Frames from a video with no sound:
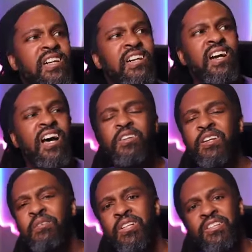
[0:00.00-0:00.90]
I don't
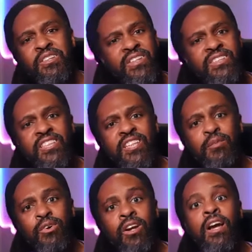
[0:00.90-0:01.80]
even want to do this
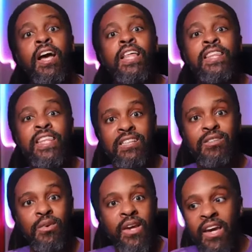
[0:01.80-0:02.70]
anymore. That's
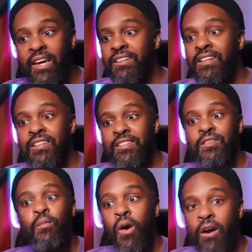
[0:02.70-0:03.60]
okay.
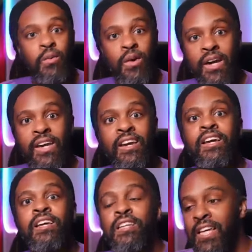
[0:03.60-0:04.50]
Walk away.
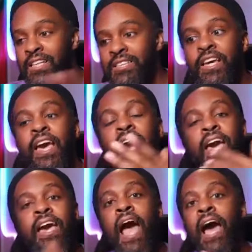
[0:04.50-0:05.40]
Let's say,
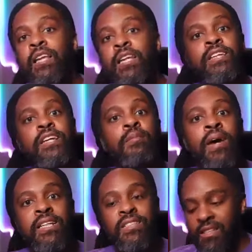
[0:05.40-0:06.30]
hey, I need to come
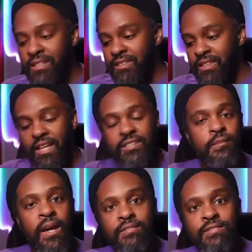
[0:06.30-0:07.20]
back to this at X
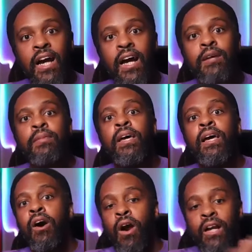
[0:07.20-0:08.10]
amount of time,
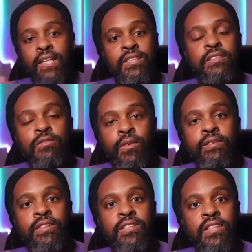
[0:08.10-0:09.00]
or I need to
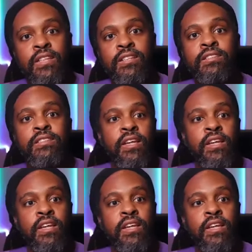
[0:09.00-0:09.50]
revisit this in